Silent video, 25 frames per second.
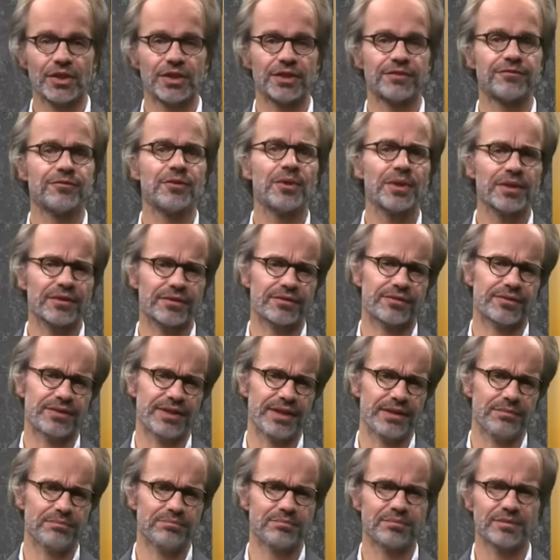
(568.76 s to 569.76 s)
The fourth
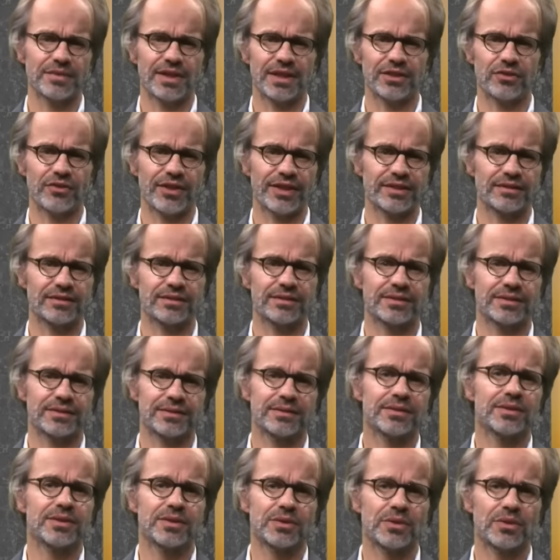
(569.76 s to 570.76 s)
theme addressed
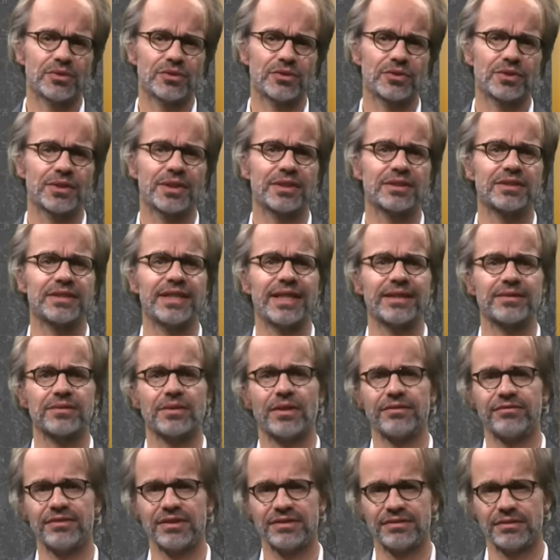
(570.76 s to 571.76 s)
concerns that
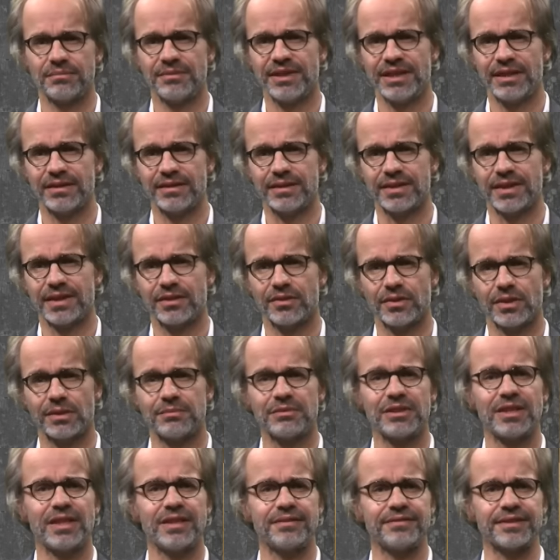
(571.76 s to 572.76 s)
of livability and
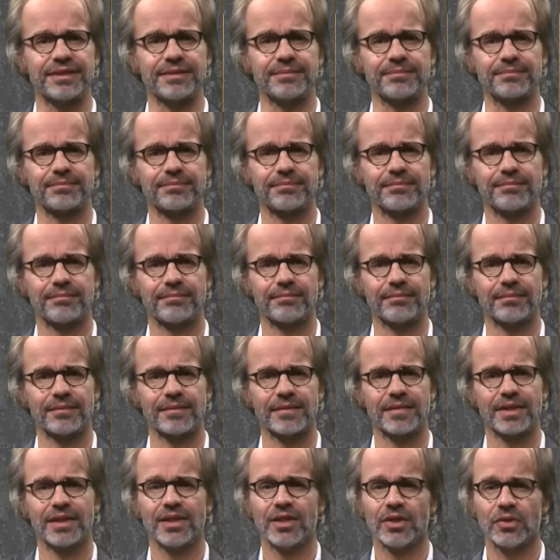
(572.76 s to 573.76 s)
urban living.
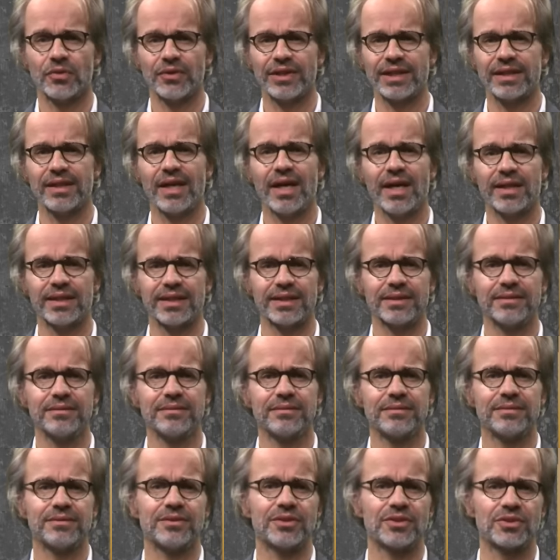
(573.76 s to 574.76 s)
Regarding
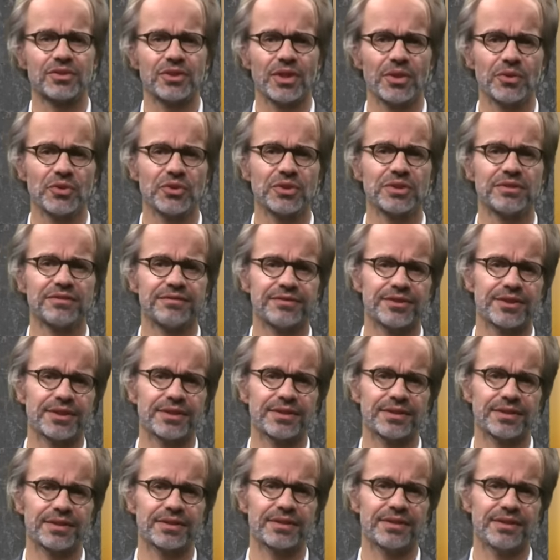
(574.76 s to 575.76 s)
the social
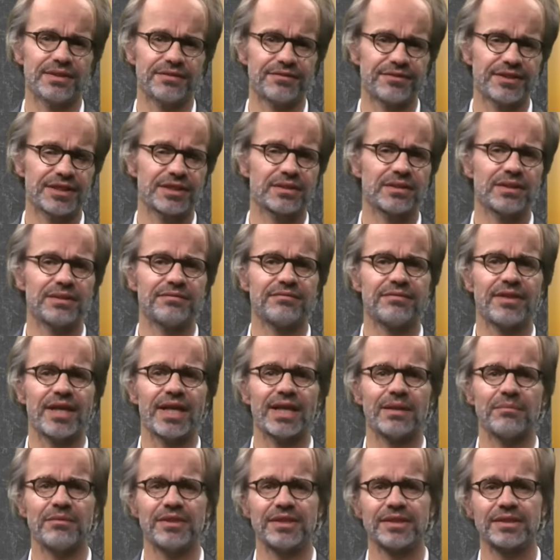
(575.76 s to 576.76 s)
versus the physical
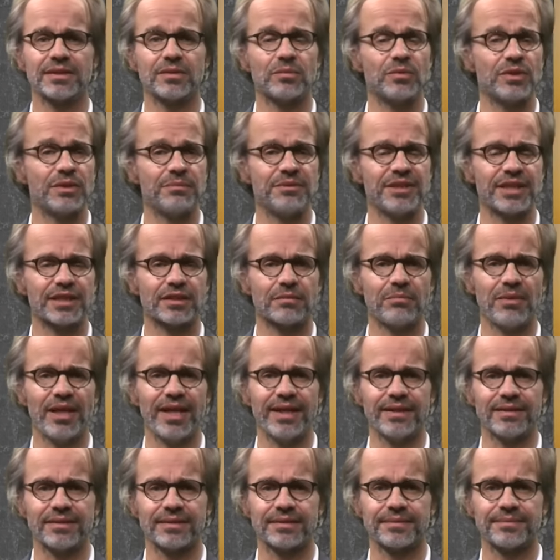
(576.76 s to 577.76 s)
environment will be
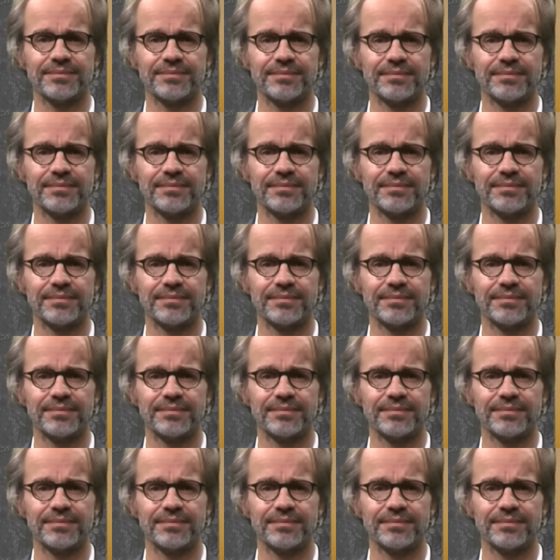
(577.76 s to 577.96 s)
explained.